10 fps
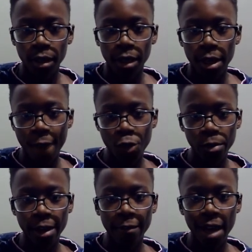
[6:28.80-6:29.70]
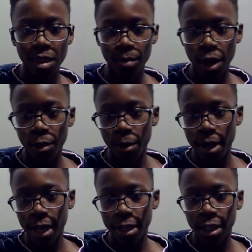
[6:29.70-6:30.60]
If you leave Casemiro
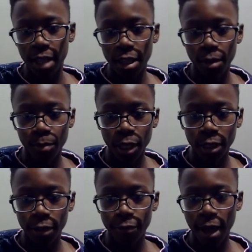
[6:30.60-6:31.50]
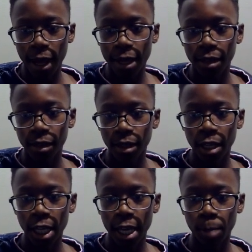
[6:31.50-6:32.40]
in, I think that's completely fine,
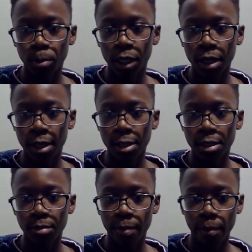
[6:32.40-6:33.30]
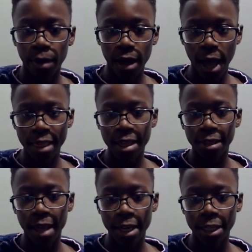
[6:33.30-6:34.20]
but I
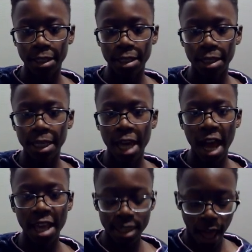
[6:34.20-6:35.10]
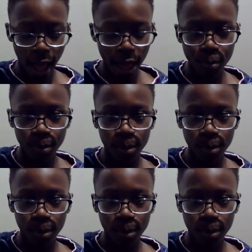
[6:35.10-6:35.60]
think that he has time.